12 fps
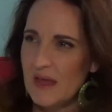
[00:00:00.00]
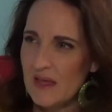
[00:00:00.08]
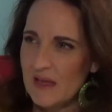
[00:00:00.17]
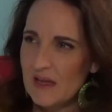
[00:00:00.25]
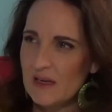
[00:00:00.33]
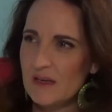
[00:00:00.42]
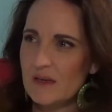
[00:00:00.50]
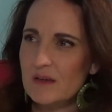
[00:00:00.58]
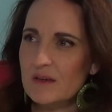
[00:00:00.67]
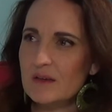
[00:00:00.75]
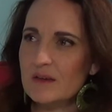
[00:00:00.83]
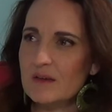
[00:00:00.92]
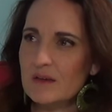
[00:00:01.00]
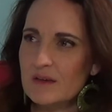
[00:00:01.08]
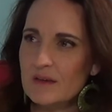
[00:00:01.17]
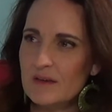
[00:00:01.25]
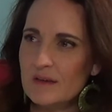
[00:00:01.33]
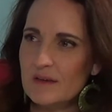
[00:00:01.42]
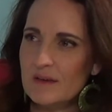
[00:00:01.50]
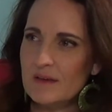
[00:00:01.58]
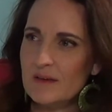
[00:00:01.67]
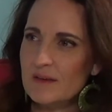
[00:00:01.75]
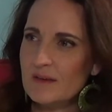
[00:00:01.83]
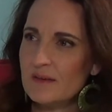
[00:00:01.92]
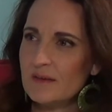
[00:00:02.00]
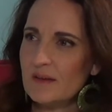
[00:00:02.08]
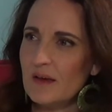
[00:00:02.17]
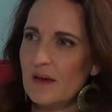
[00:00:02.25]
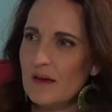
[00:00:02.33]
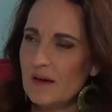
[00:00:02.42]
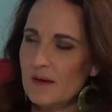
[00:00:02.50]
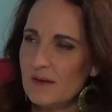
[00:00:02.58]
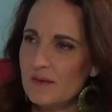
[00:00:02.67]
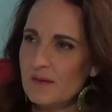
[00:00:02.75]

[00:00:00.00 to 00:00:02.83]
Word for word: pain. Yeah. Yeah.